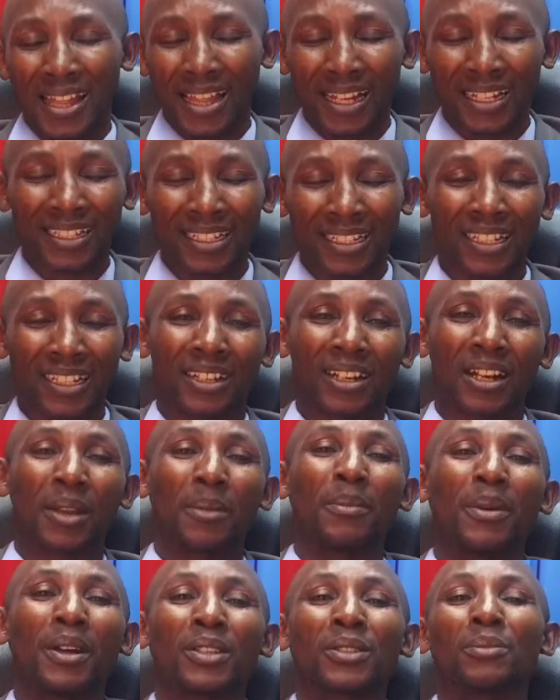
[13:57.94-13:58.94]
that
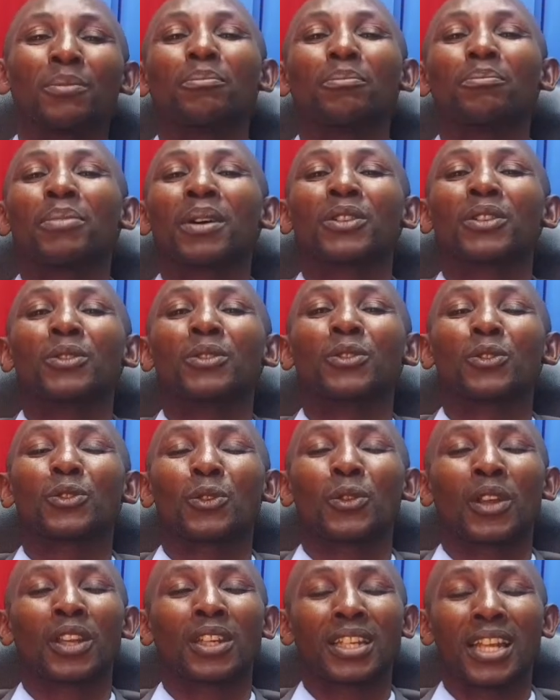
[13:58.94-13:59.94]
subscribers button
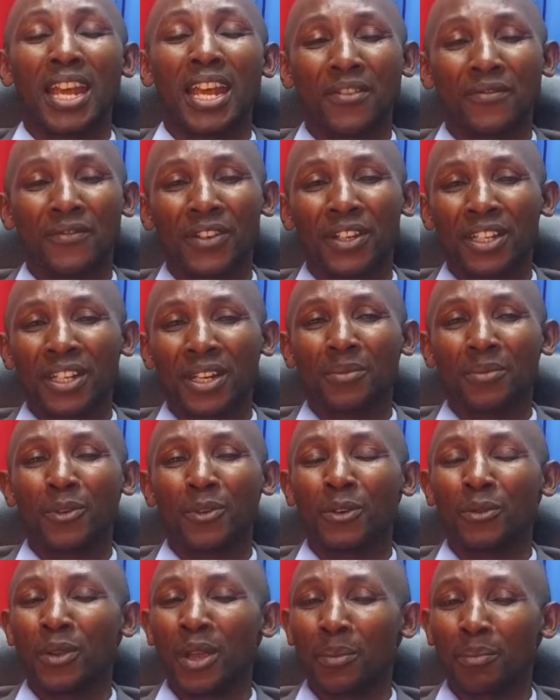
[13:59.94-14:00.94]
so that every time
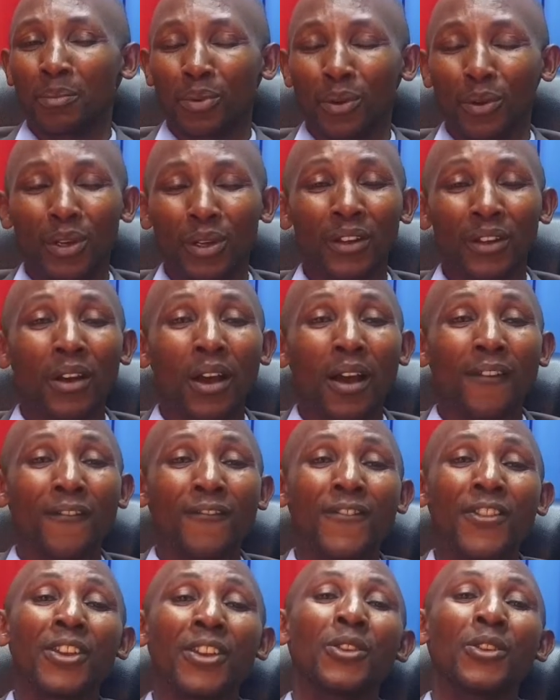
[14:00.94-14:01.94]
when we upload a
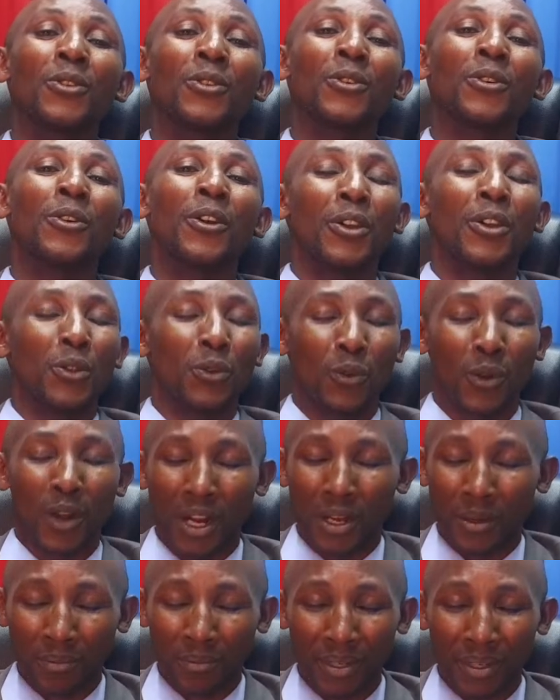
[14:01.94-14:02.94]
video, you
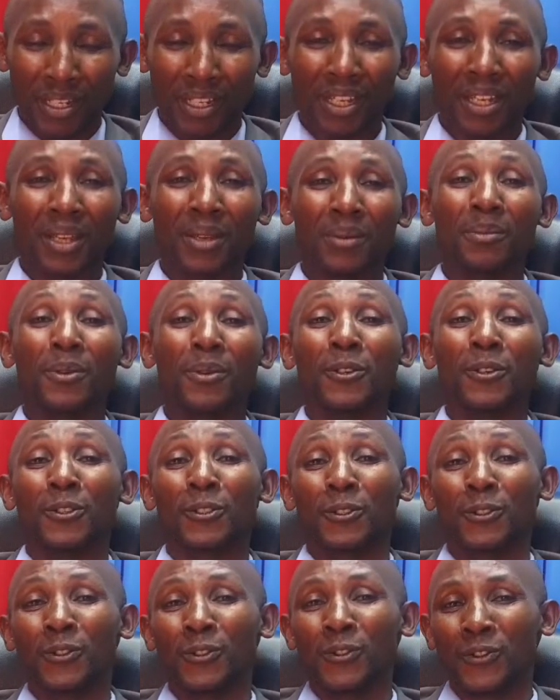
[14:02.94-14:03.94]
can be
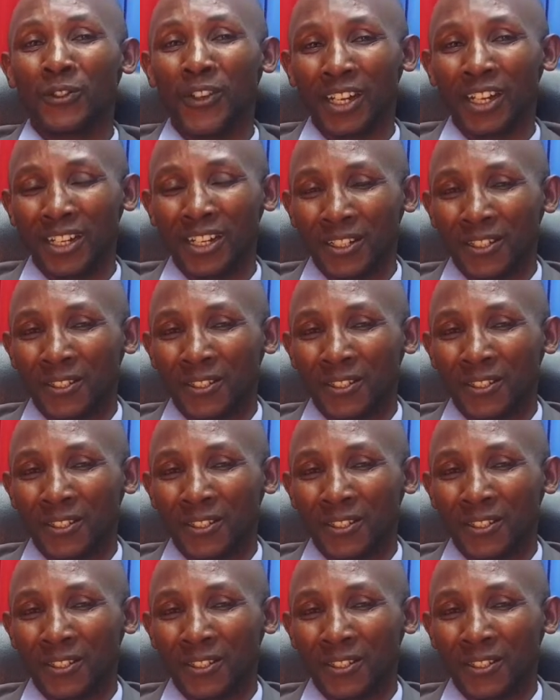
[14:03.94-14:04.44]
able to find